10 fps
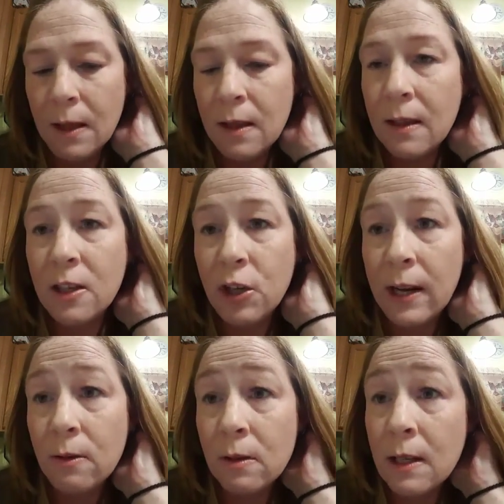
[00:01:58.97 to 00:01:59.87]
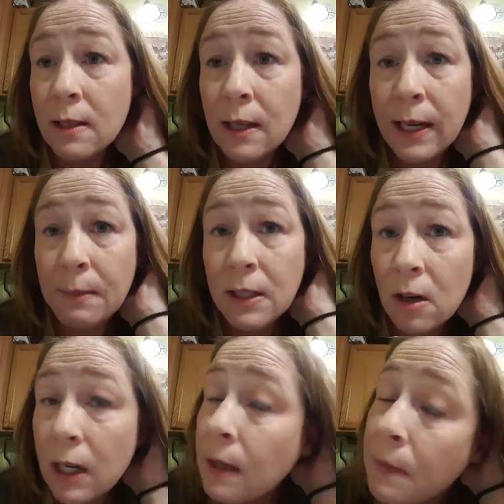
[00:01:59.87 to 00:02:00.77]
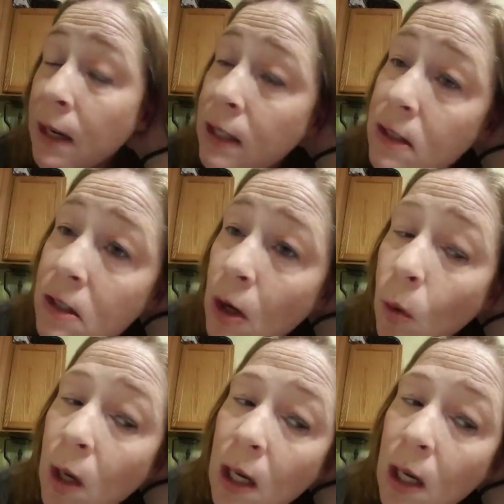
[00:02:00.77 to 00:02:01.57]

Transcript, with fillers: the shadows, because I had been talking about it. So